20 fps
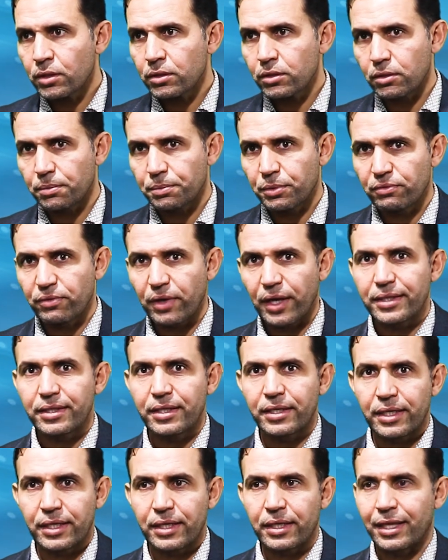to provide
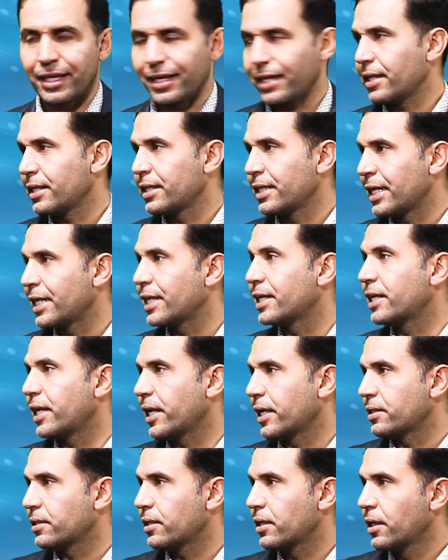the needed
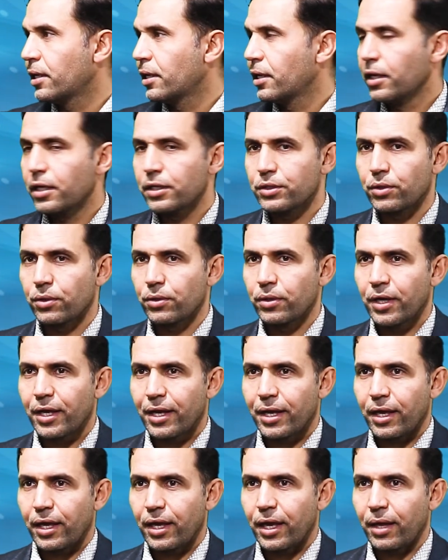heat. So
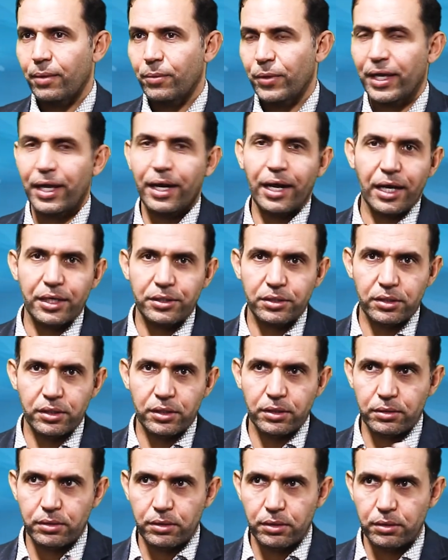we can ask
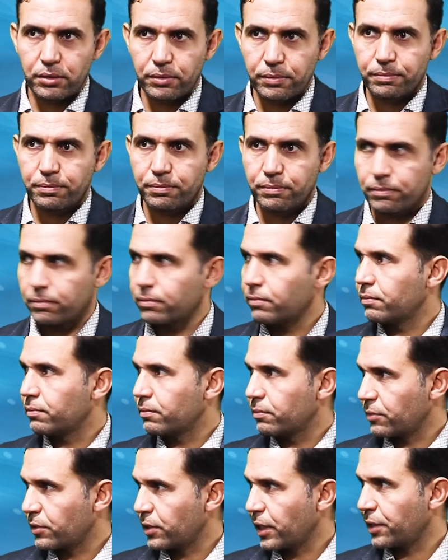you to
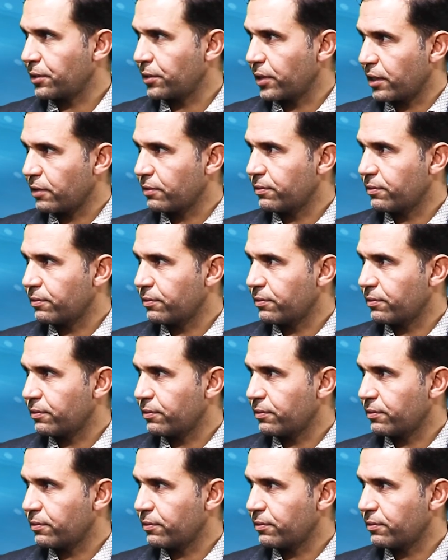get rid